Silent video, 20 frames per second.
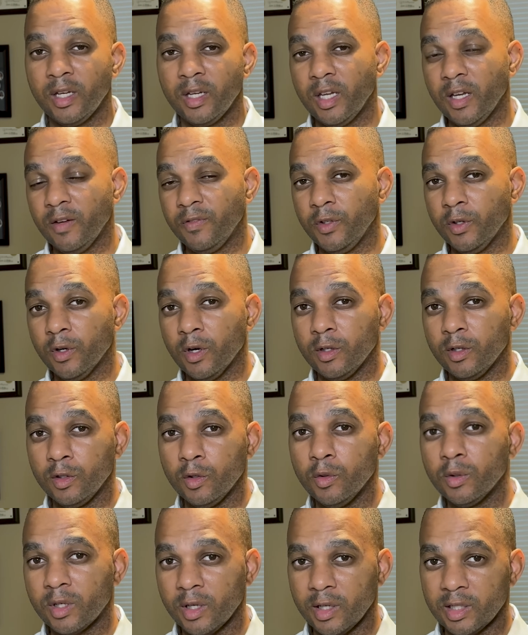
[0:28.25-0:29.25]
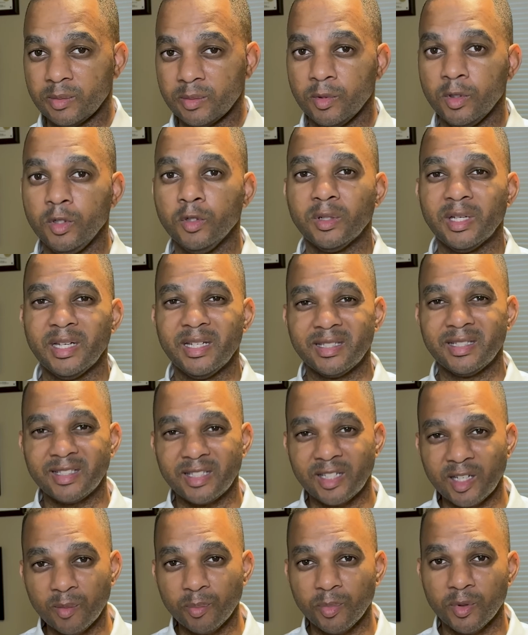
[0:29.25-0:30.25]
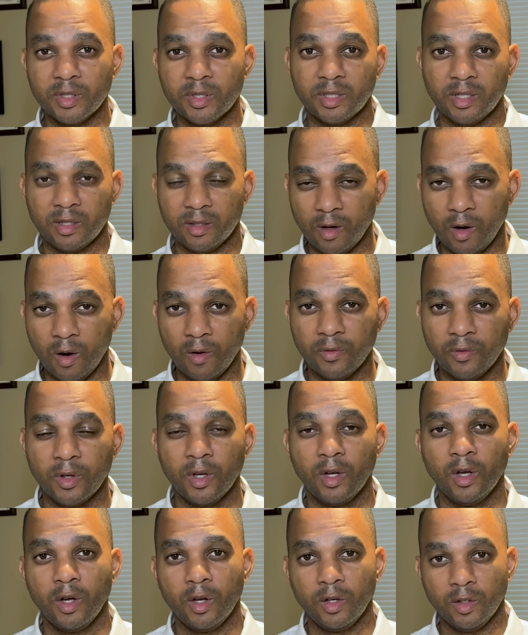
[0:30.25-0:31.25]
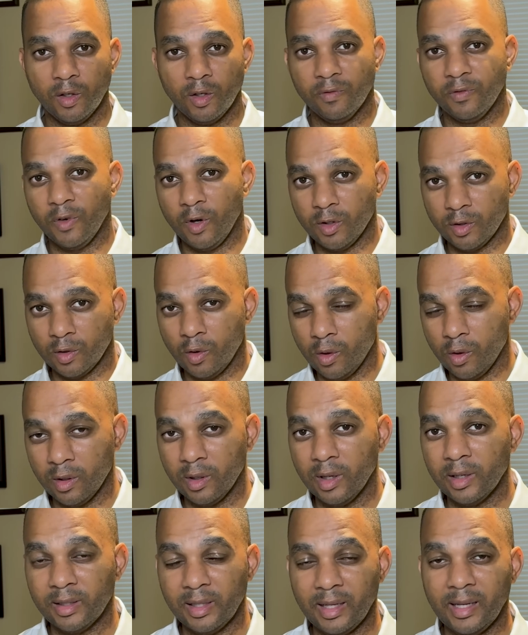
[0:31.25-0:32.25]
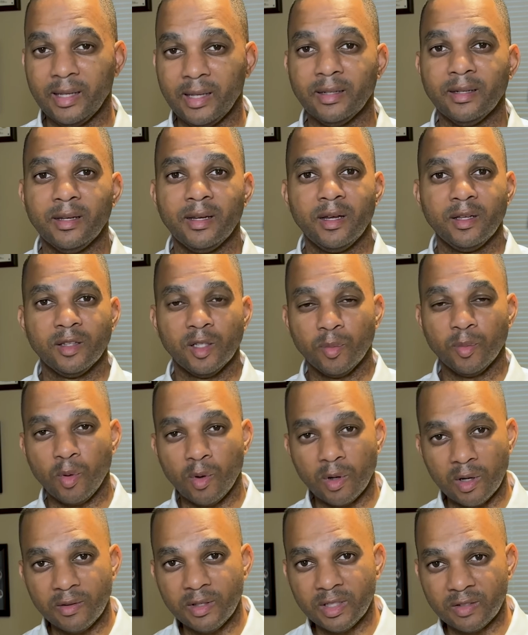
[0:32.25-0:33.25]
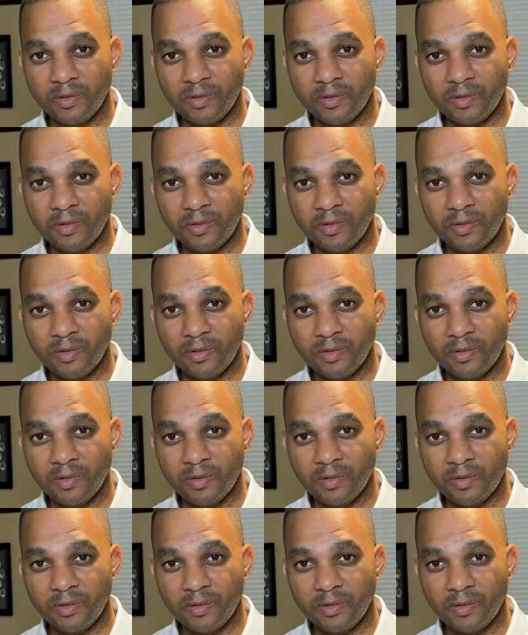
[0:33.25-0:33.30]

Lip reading: If you're a new customer, you'll get 10% off your first order. Again, the point of this